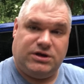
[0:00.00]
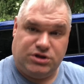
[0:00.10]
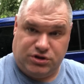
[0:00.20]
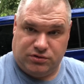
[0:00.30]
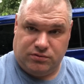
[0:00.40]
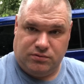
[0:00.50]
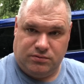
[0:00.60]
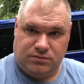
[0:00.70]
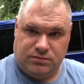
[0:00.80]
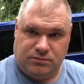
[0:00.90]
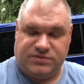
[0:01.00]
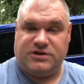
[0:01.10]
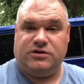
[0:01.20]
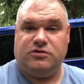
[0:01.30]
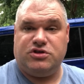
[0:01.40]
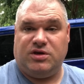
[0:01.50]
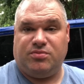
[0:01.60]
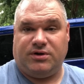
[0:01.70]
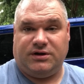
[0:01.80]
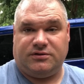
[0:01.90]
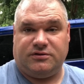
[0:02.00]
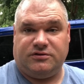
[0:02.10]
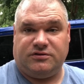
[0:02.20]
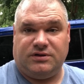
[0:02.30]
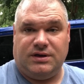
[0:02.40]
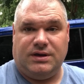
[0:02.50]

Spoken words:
issue with the new Jeep Wranglers